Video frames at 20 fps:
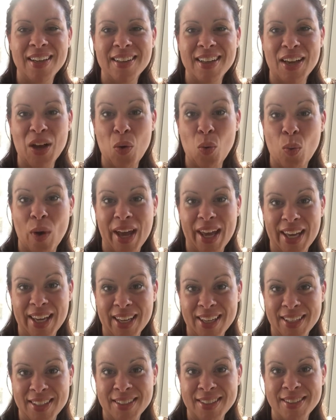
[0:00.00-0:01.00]
like a
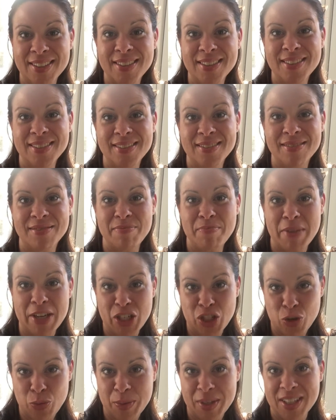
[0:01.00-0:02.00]
weigh-in
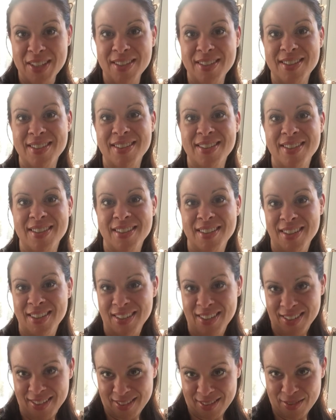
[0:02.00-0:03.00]
measurements,
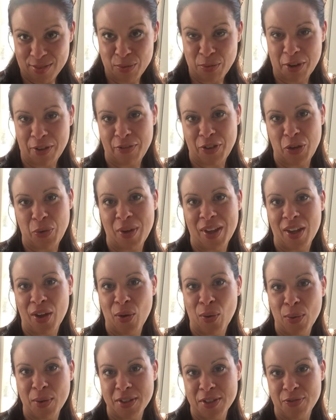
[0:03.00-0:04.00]
reviewing
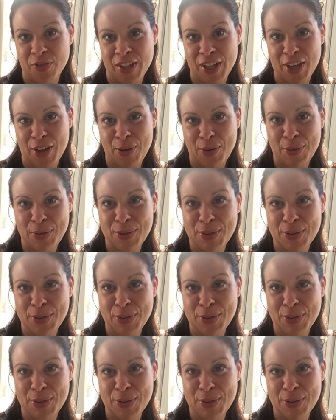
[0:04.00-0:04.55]
goals video.